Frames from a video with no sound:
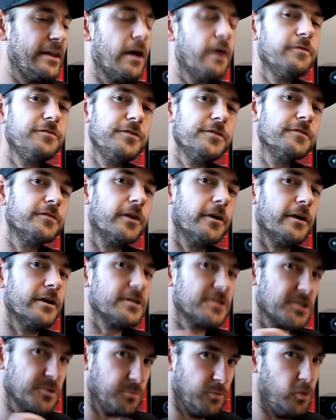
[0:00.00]
Now, if you've got a
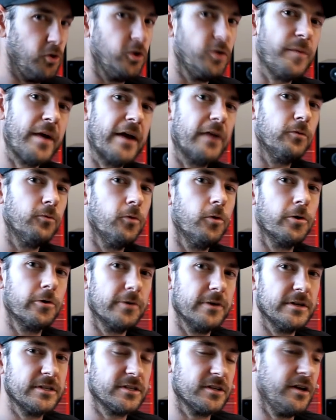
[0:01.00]
small amount of
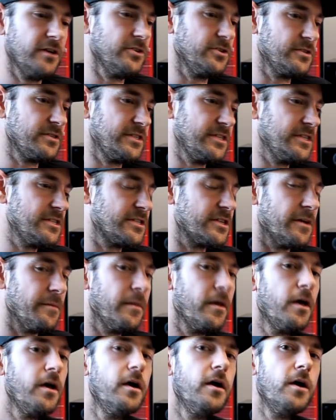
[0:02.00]
water inside your
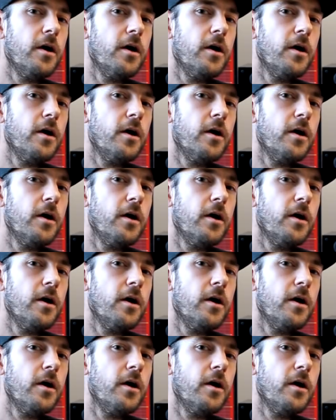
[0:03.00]
system,